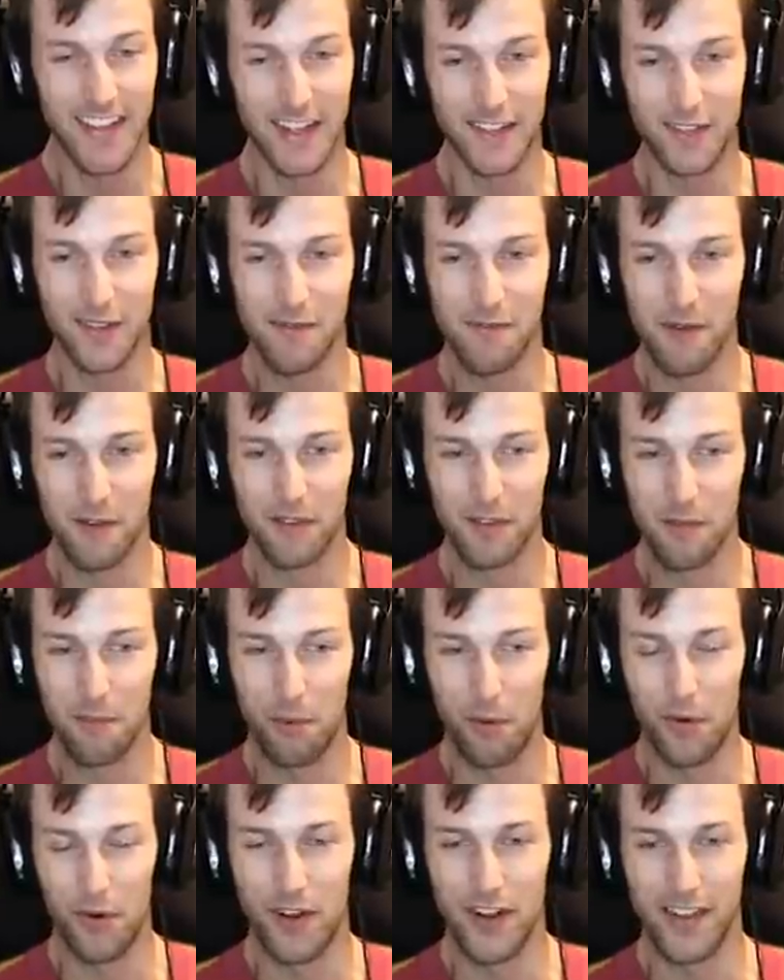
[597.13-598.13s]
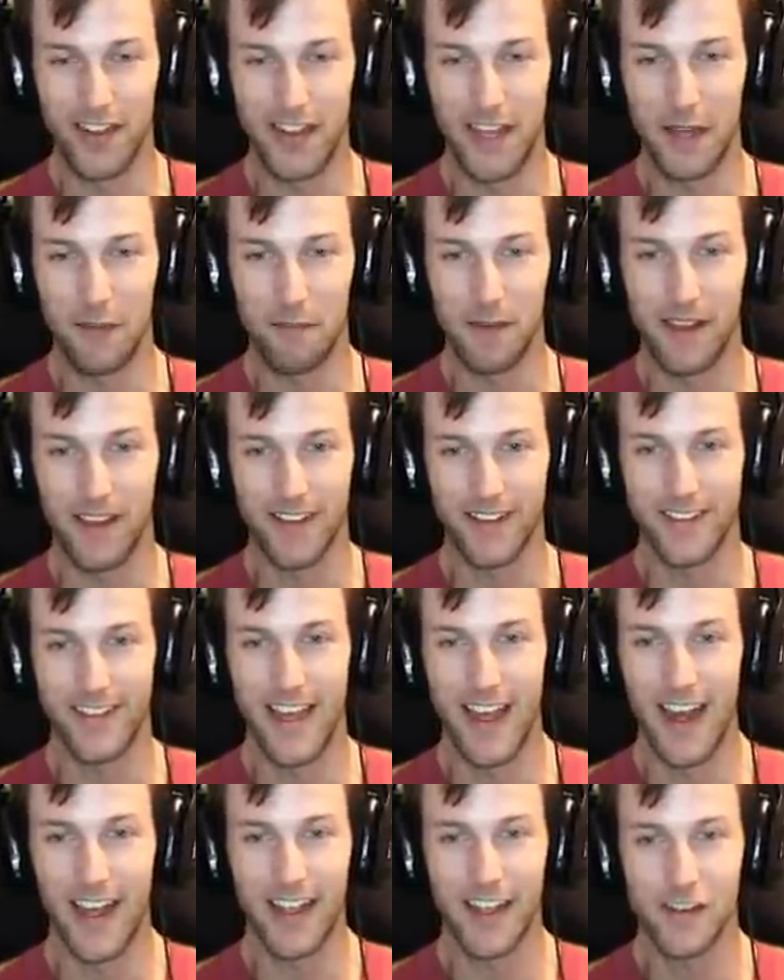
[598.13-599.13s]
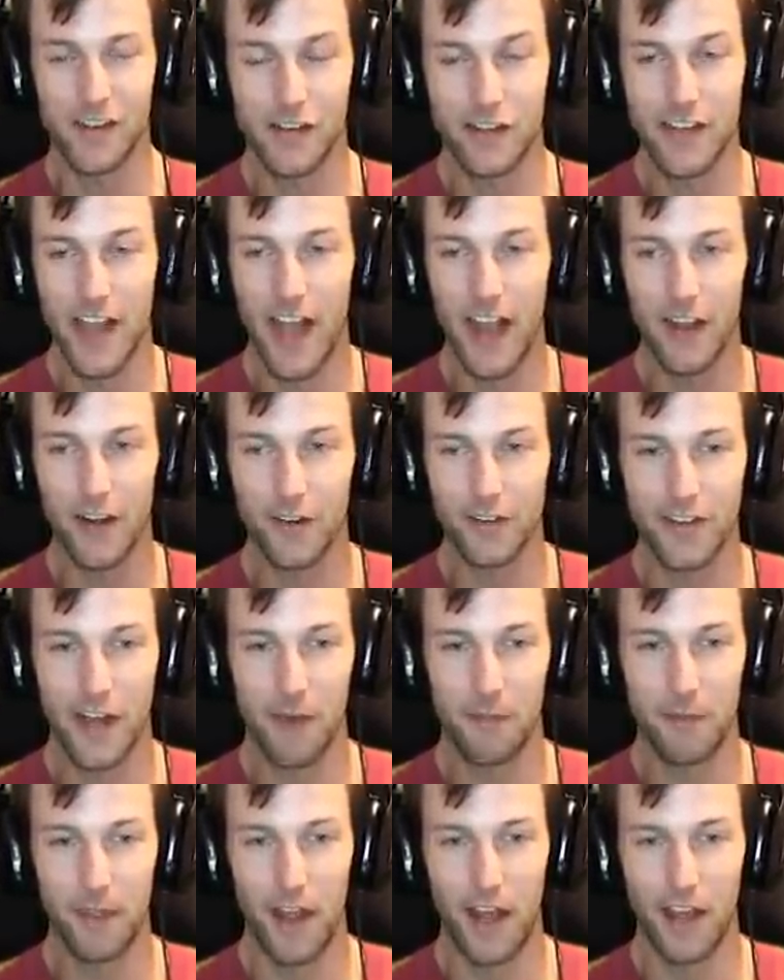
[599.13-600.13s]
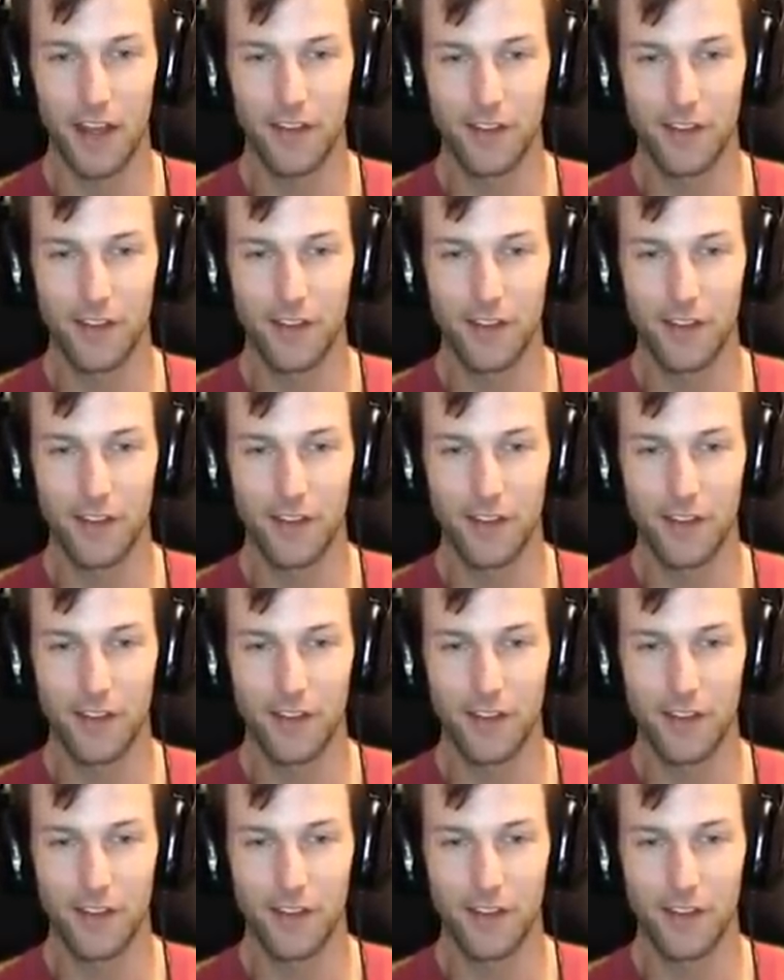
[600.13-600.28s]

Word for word: that that's the most important thing, because then I can just hide on top of the